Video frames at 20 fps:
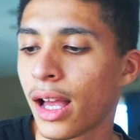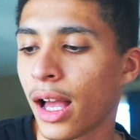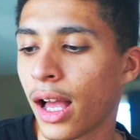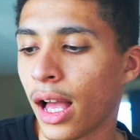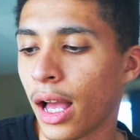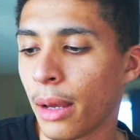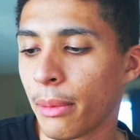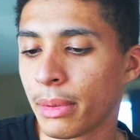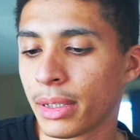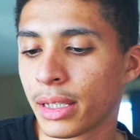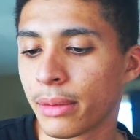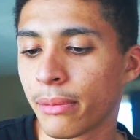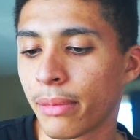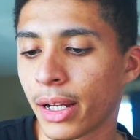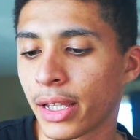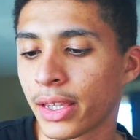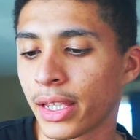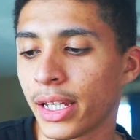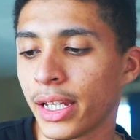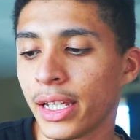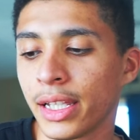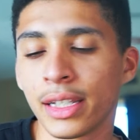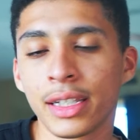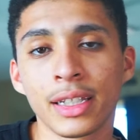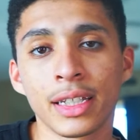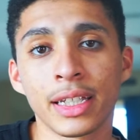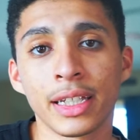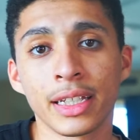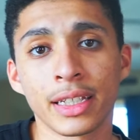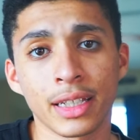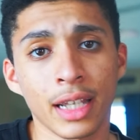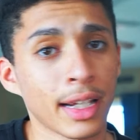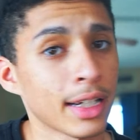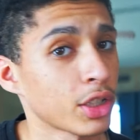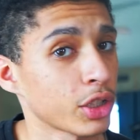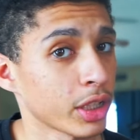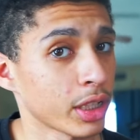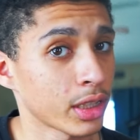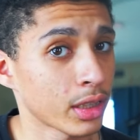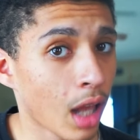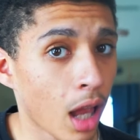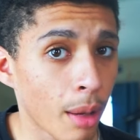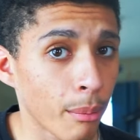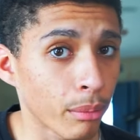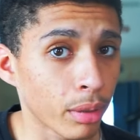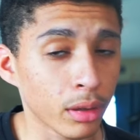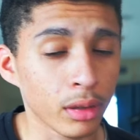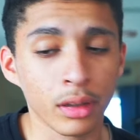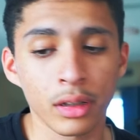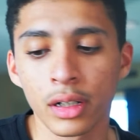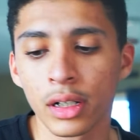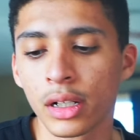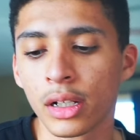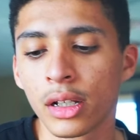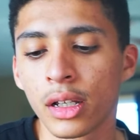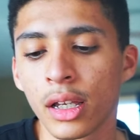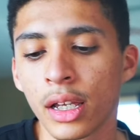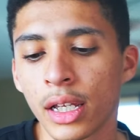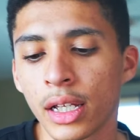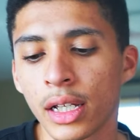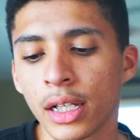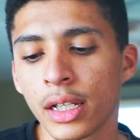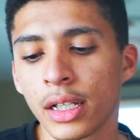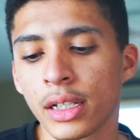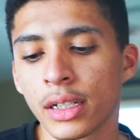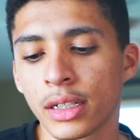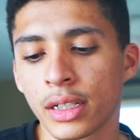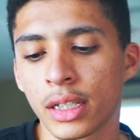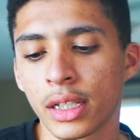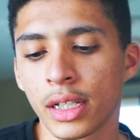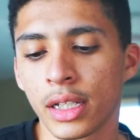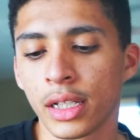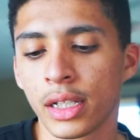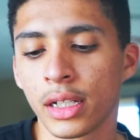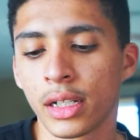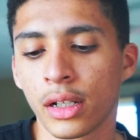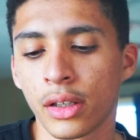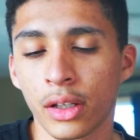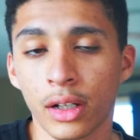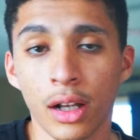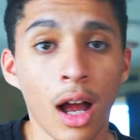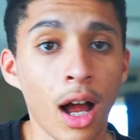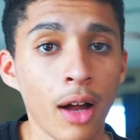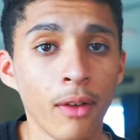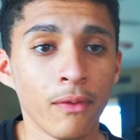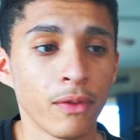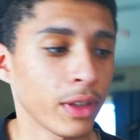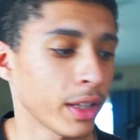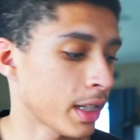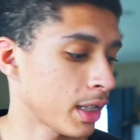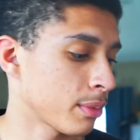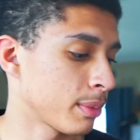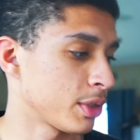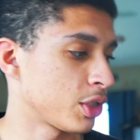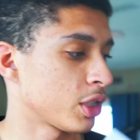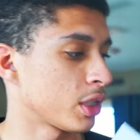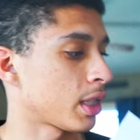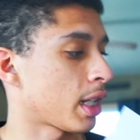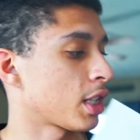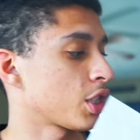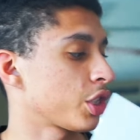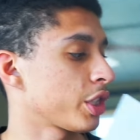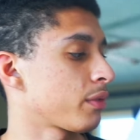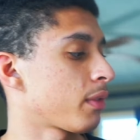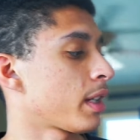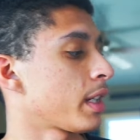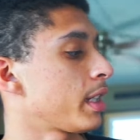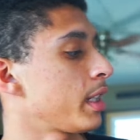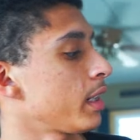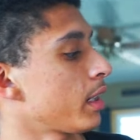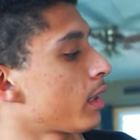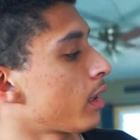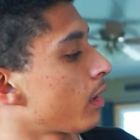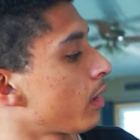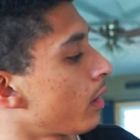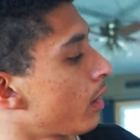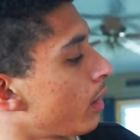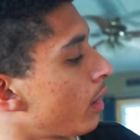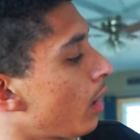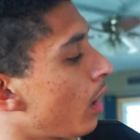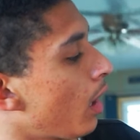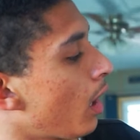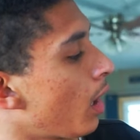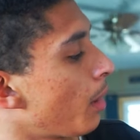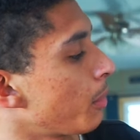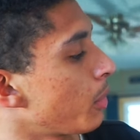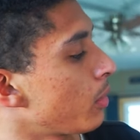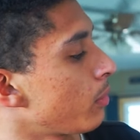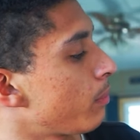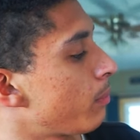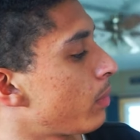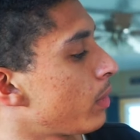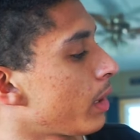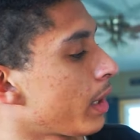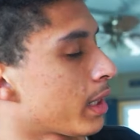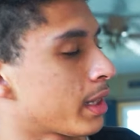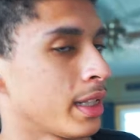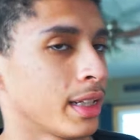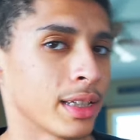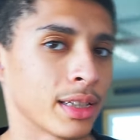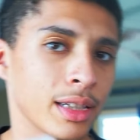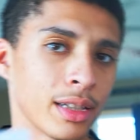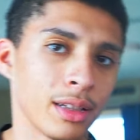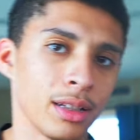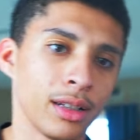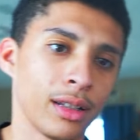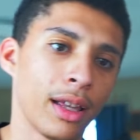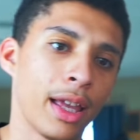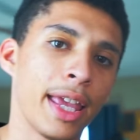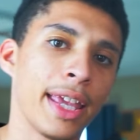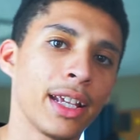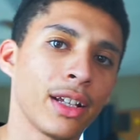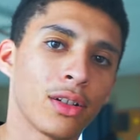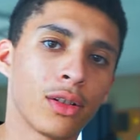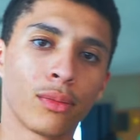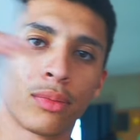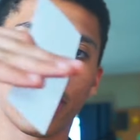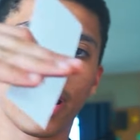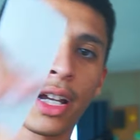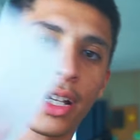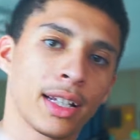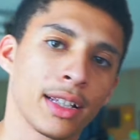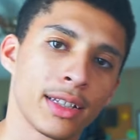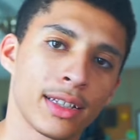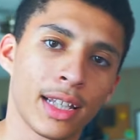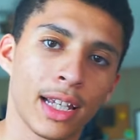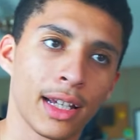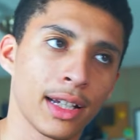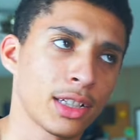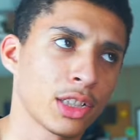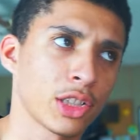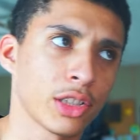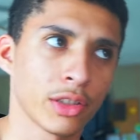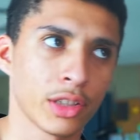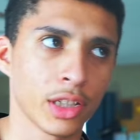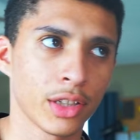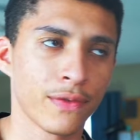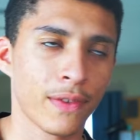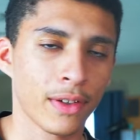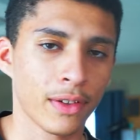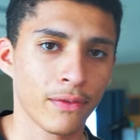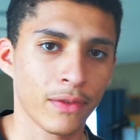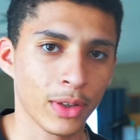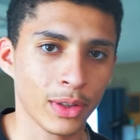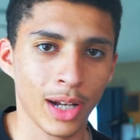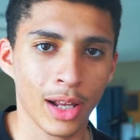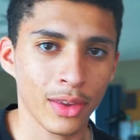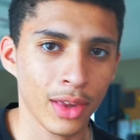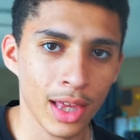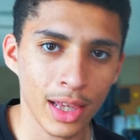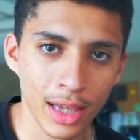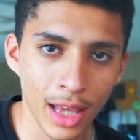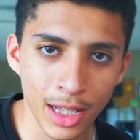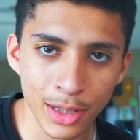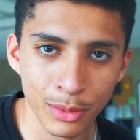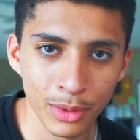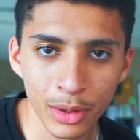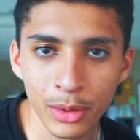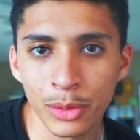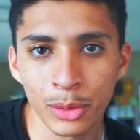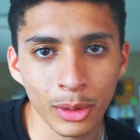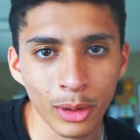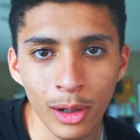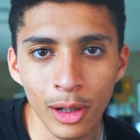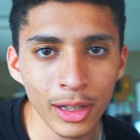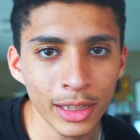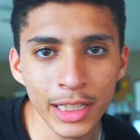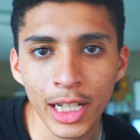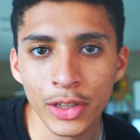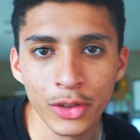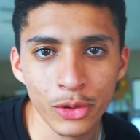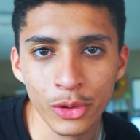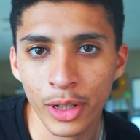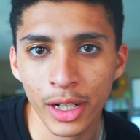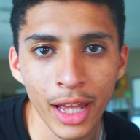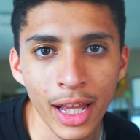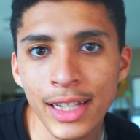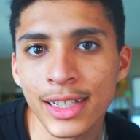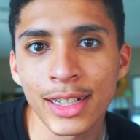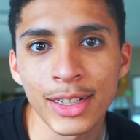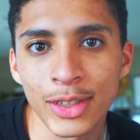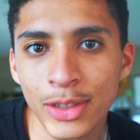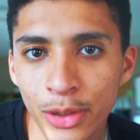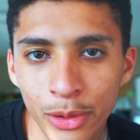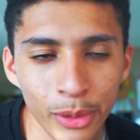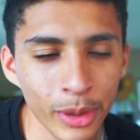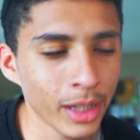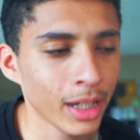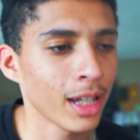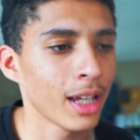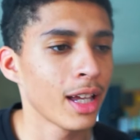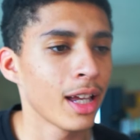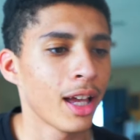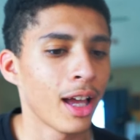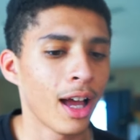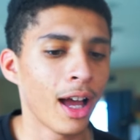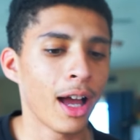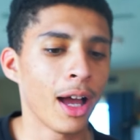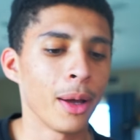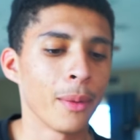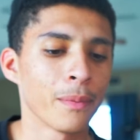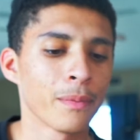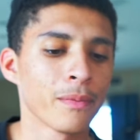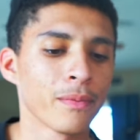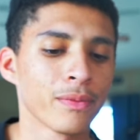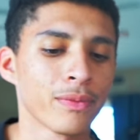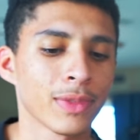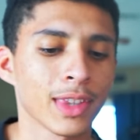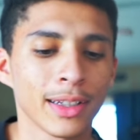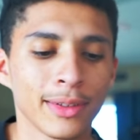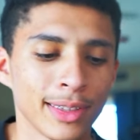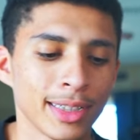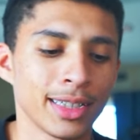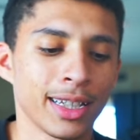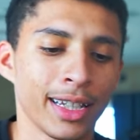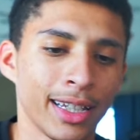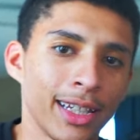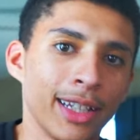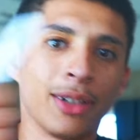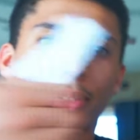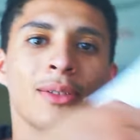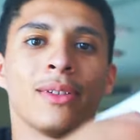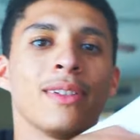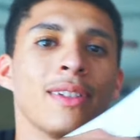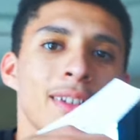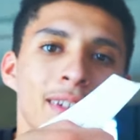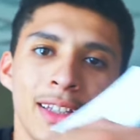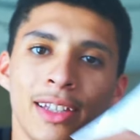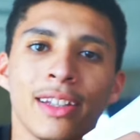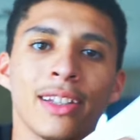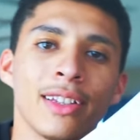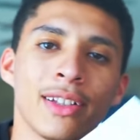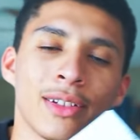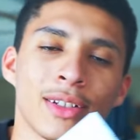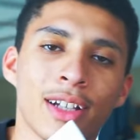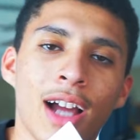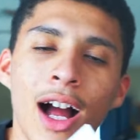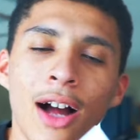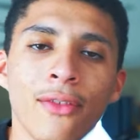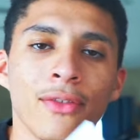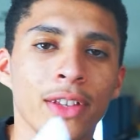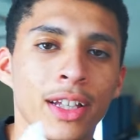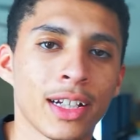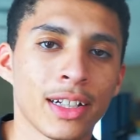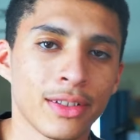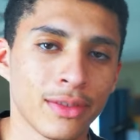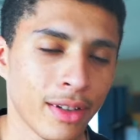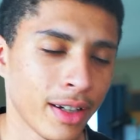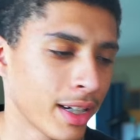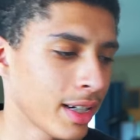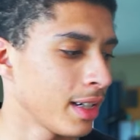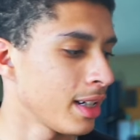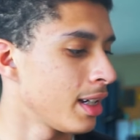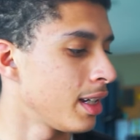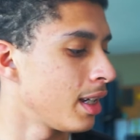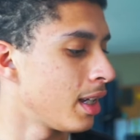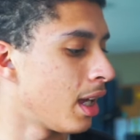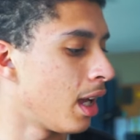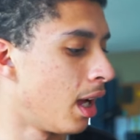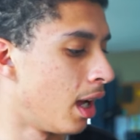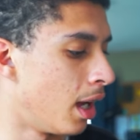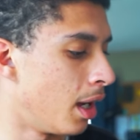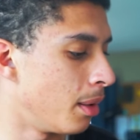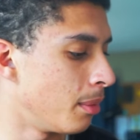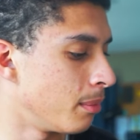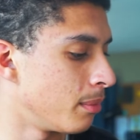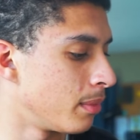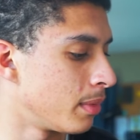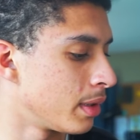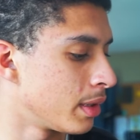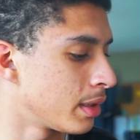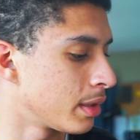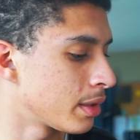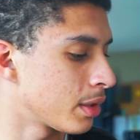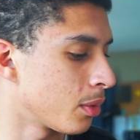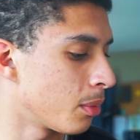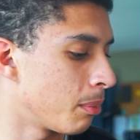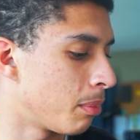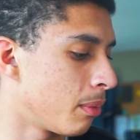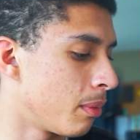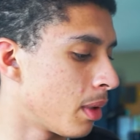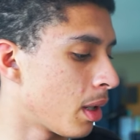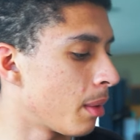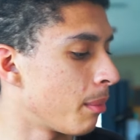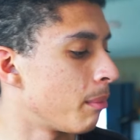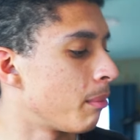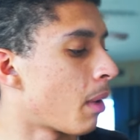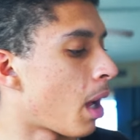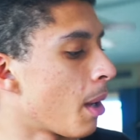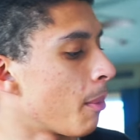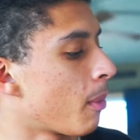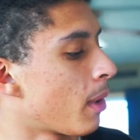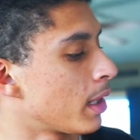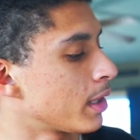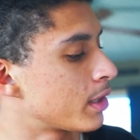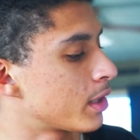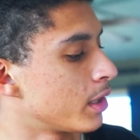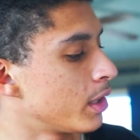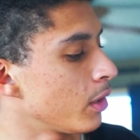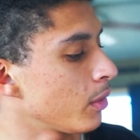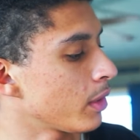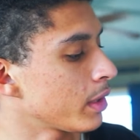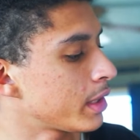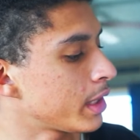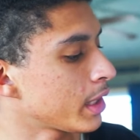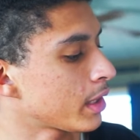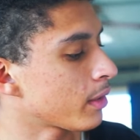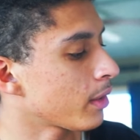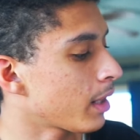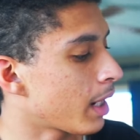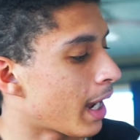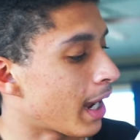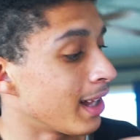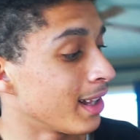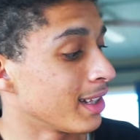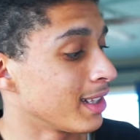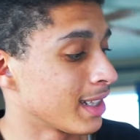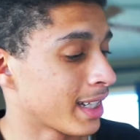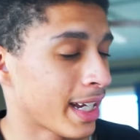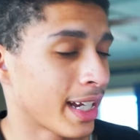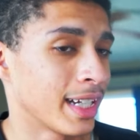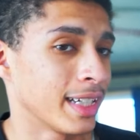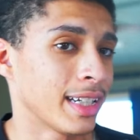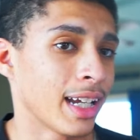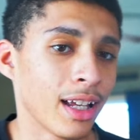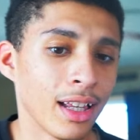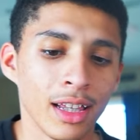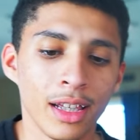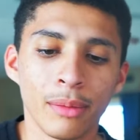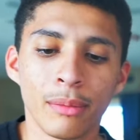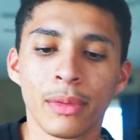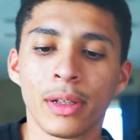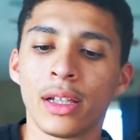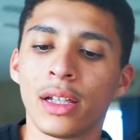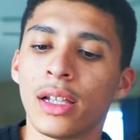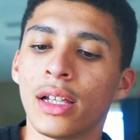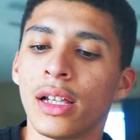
And then by the end, he is actually somber. And then the conflict, which is actually right here, you put like these little angle brackets. I actually just figured out that that's what those were called yesterday. That's concerning. Which is like, there's conflicts, right? So Bob wants to know the secret. Helen can't tell him.